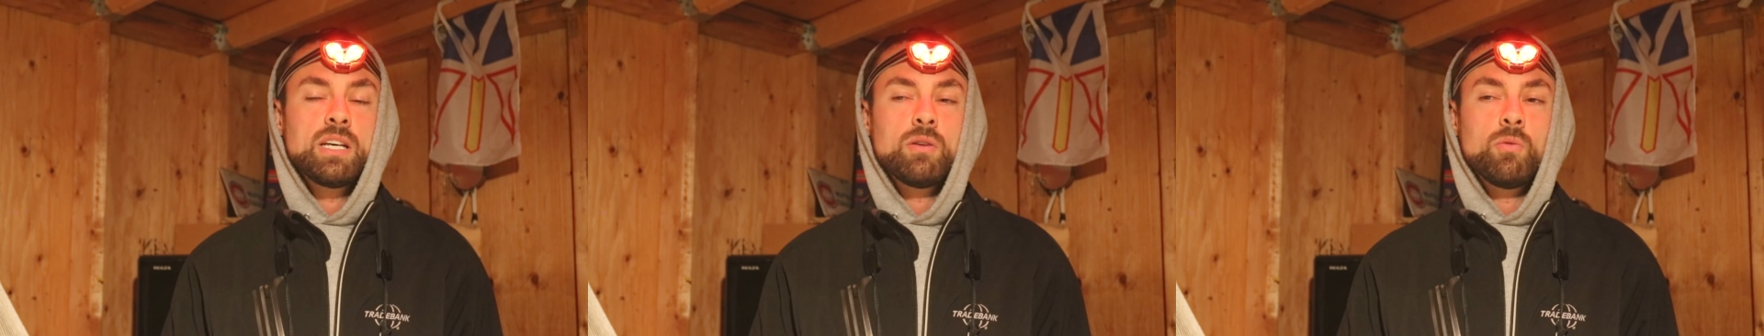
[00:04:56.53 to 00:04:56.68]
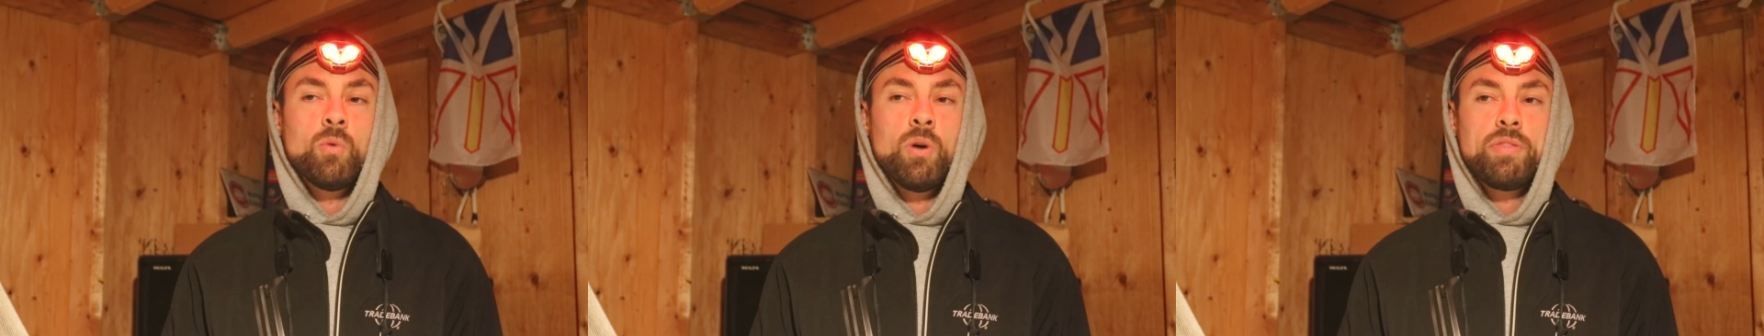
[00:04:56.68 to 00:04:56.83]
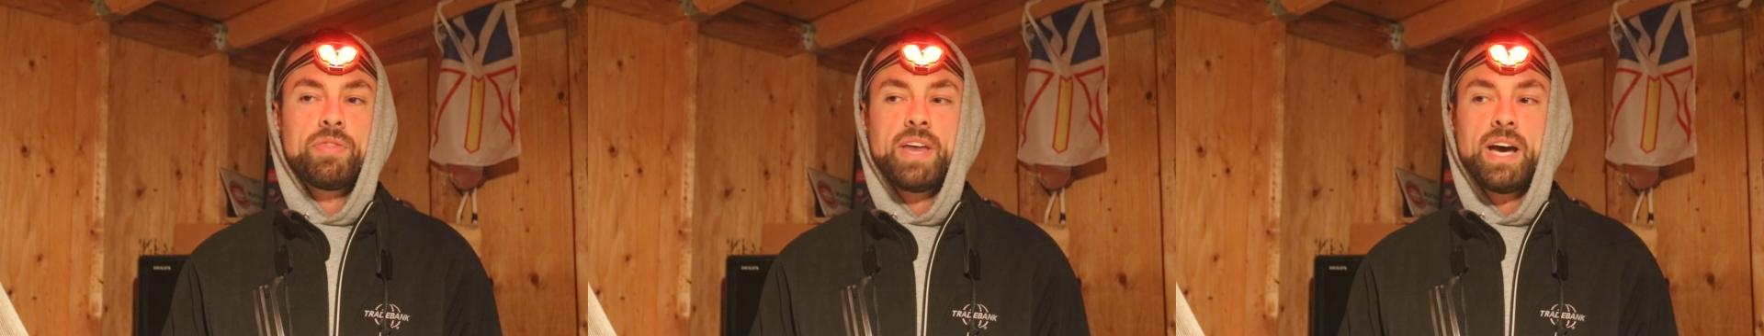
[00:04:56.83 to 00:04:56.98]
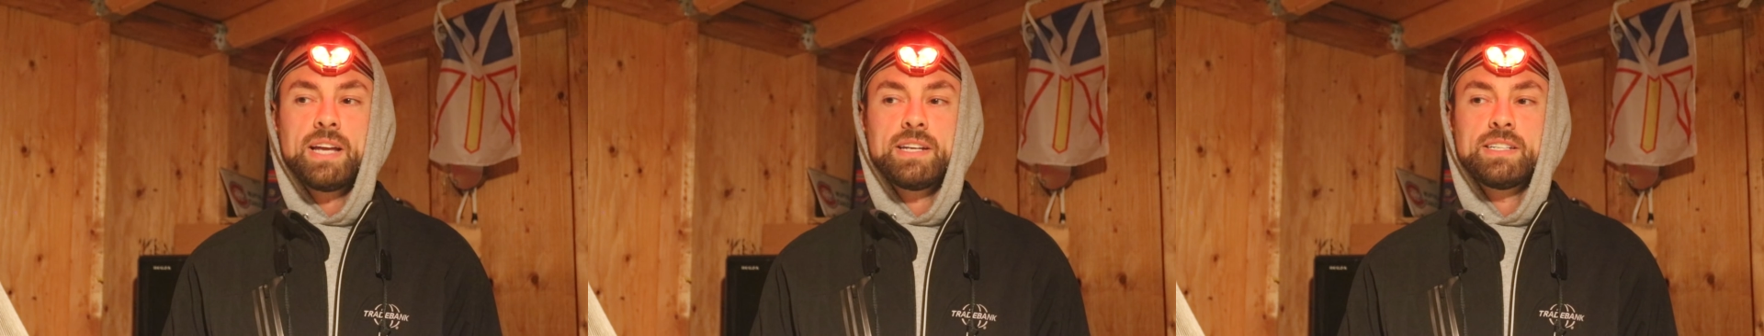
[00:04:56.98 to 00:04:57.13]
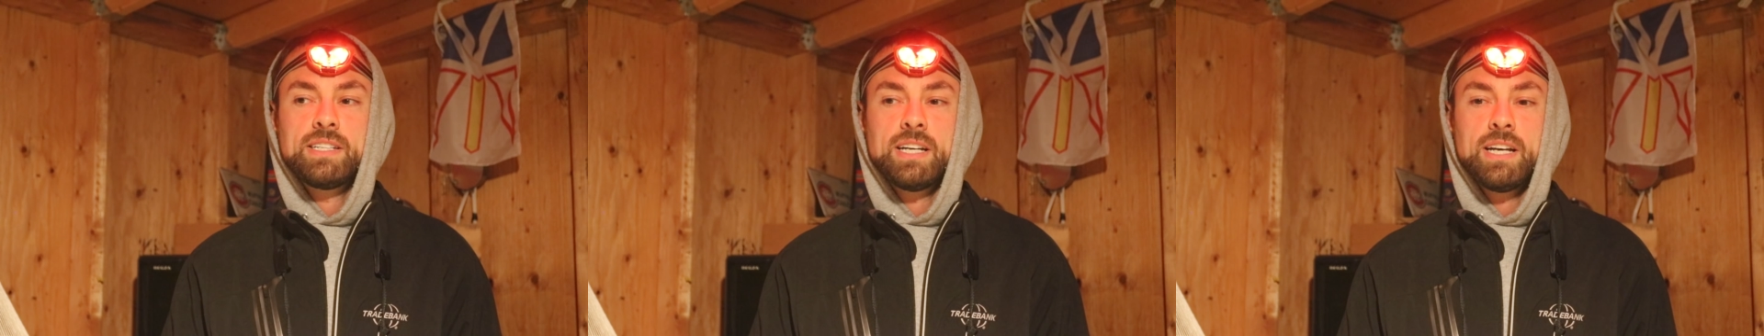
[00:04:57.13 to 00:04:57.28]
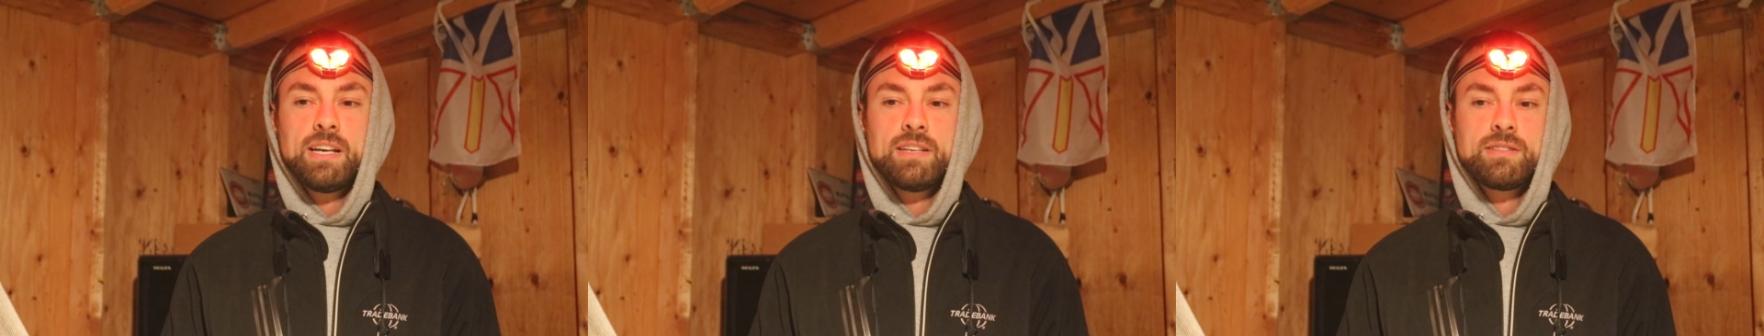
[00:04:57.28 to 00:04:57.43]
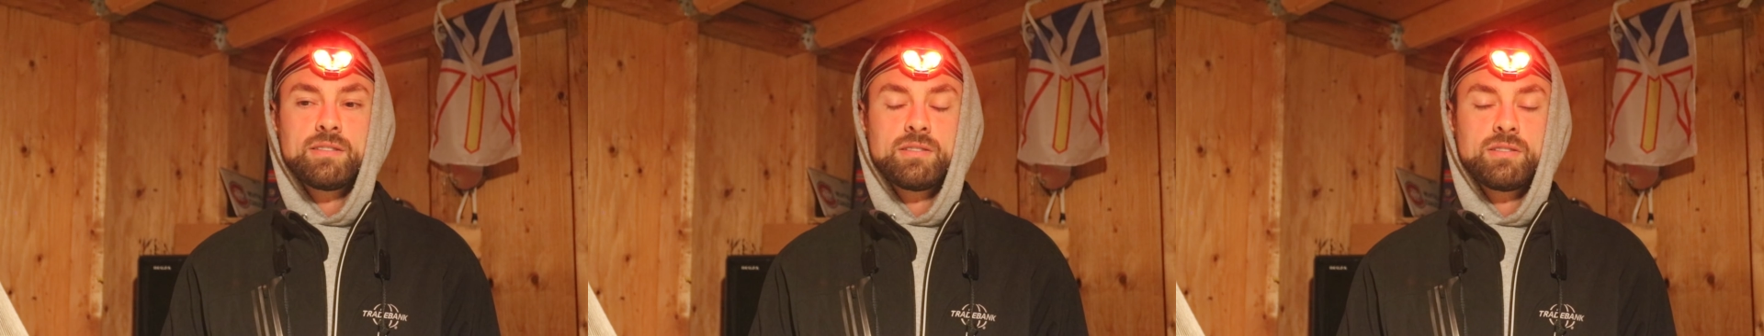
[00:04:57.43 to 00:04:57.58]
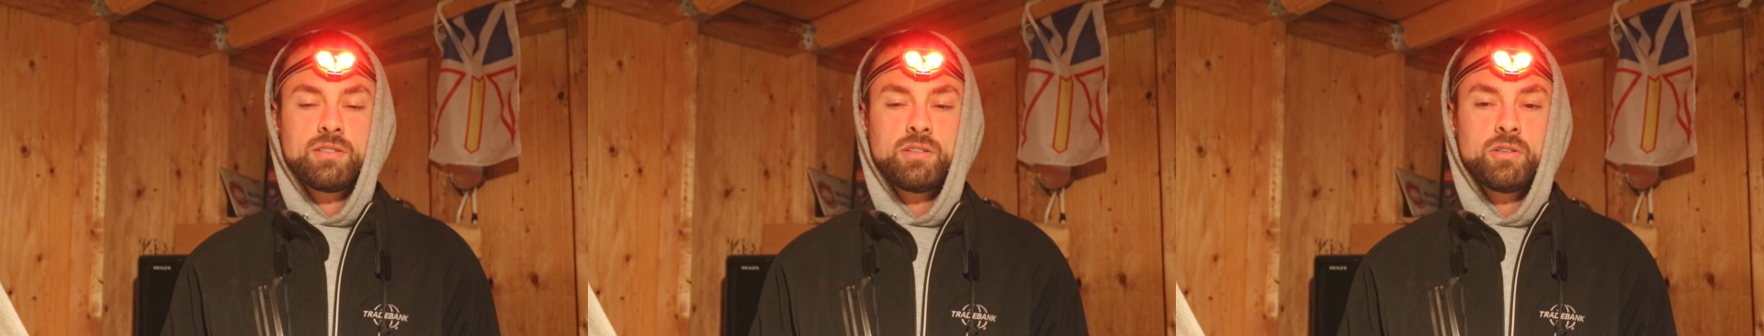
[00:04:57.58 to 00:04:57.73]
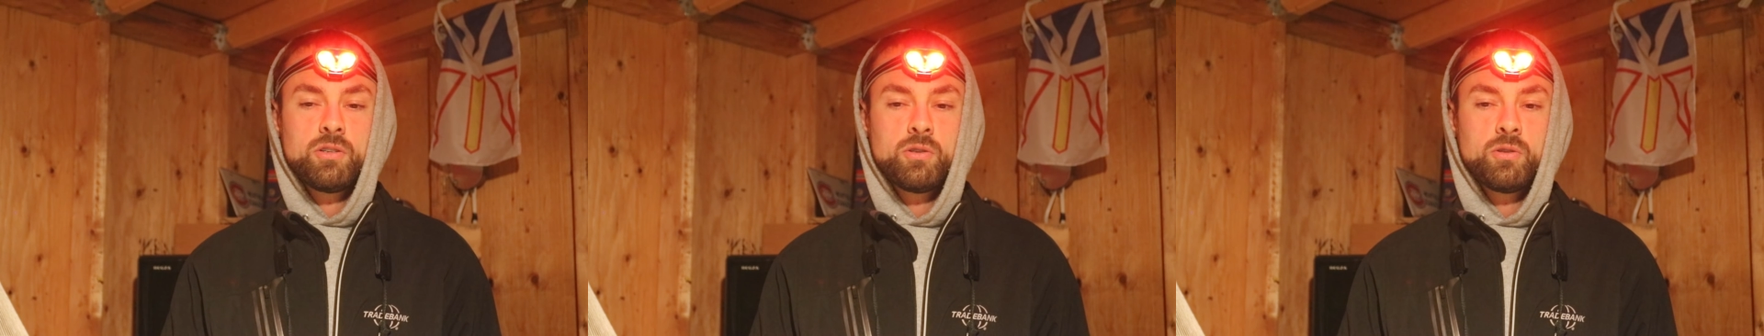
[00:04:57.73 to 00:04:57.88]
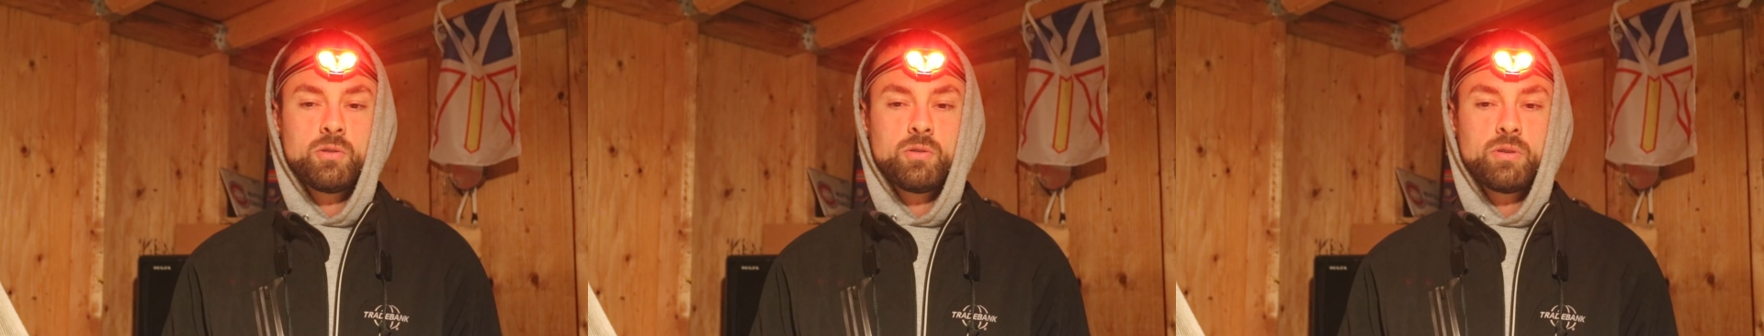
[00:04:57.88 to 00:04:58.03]
what that does
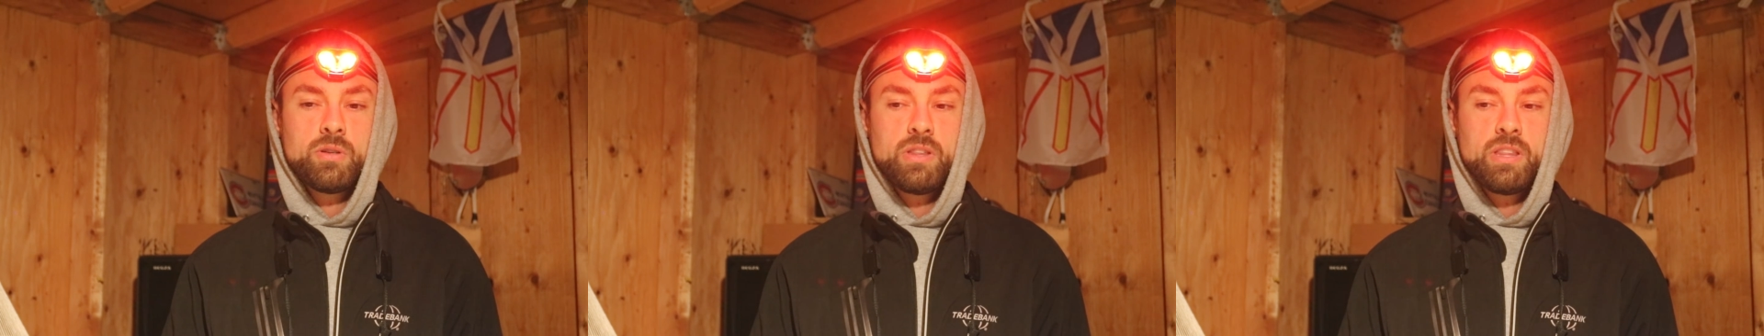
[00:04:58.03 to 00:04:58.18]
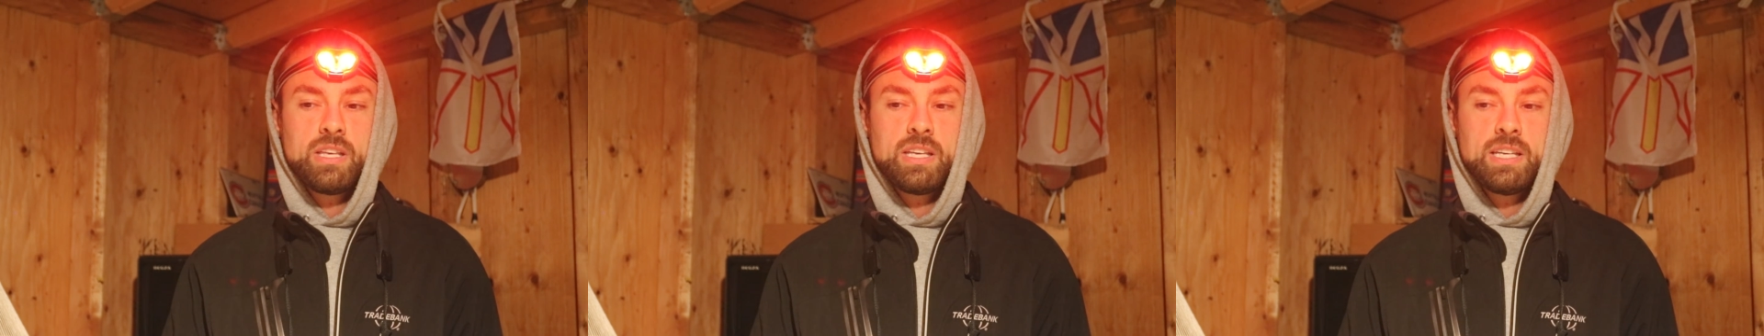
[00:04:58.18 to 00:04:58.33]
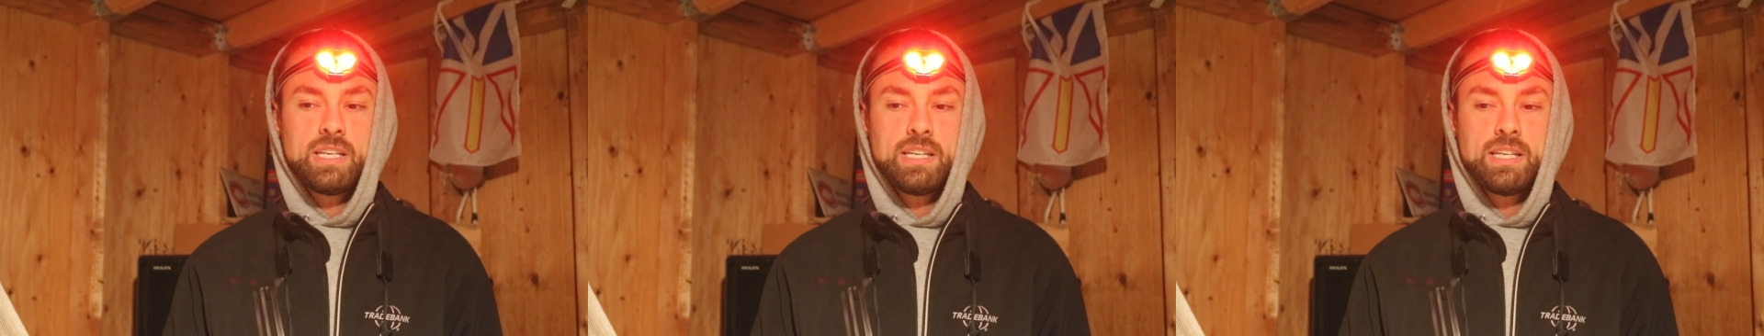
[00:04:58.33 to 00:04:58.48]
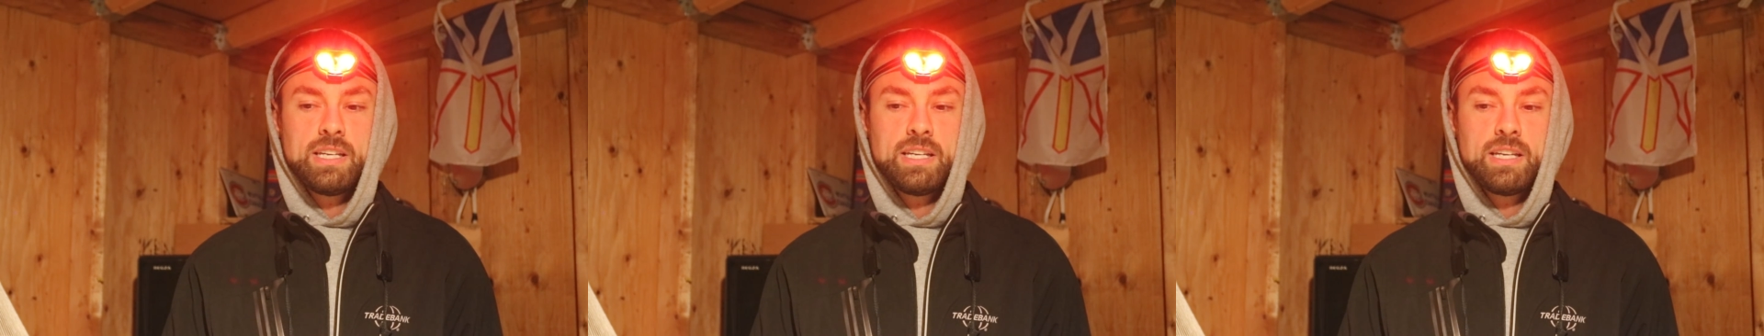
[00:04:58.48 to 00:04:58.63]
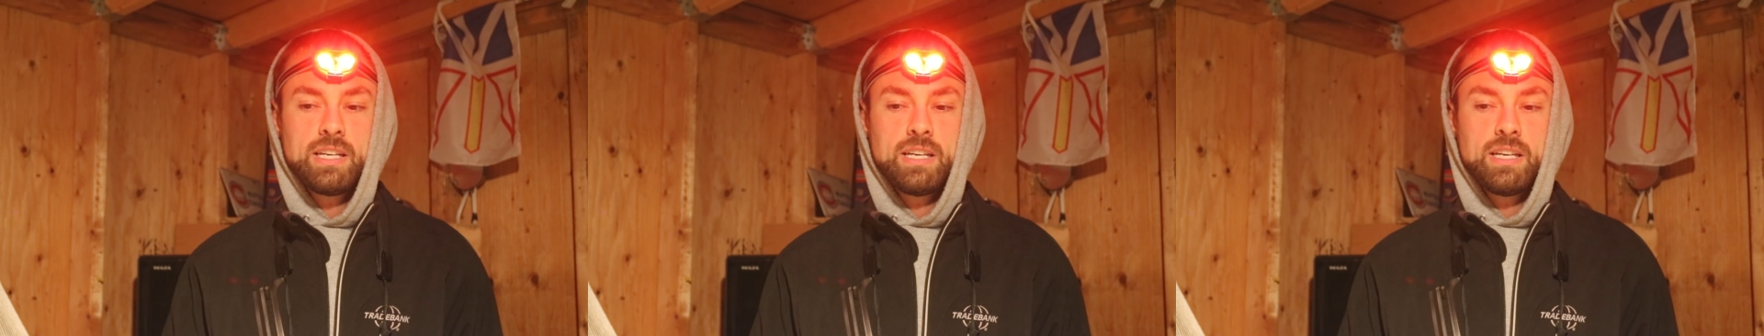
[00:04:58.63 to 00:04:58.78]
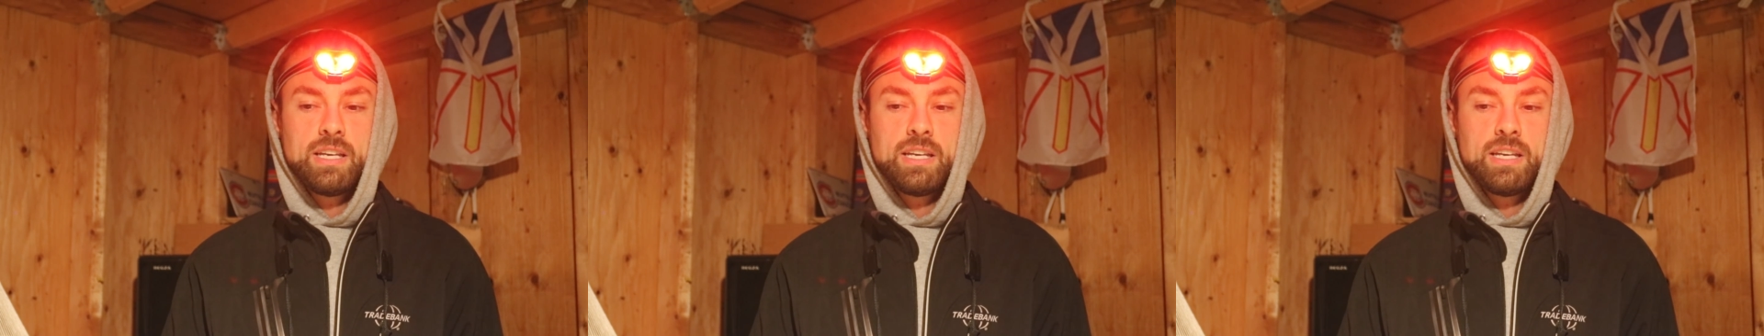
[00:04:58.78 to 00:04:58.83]
to the